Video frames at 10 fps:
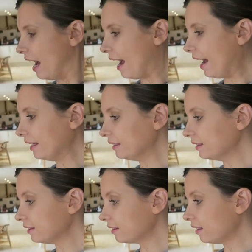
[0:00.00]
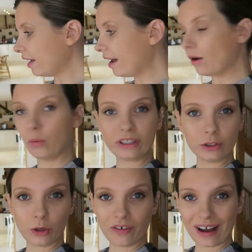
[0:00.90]
and a
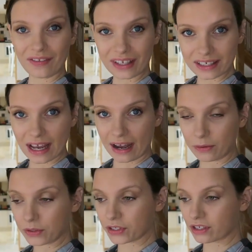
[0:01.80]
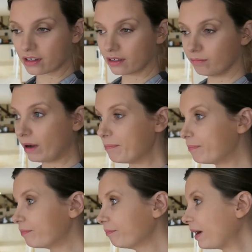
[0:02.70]
whiz you around this house,
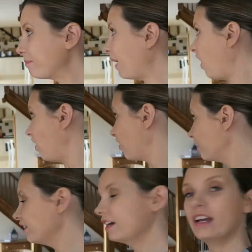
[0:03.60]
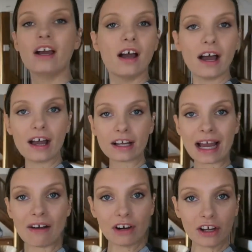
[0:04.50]
my barn.
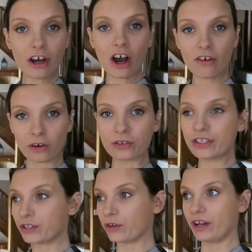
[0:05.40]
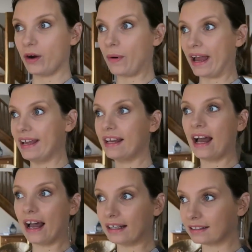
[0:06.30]
Caroline Hirons is on her
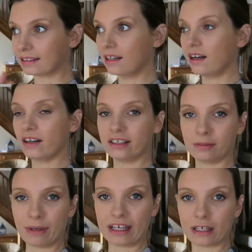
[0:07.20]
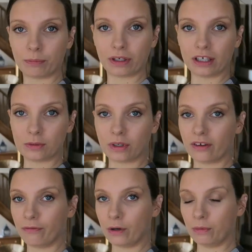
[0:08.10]
way as I speak, because we're
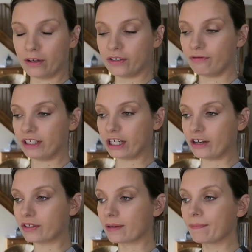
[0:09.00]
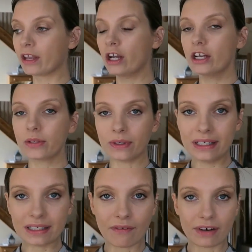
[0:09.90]
going to film loads of videos, so I
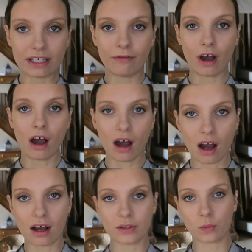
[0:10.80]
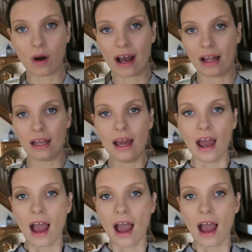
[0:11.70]
need to get ready for her as well.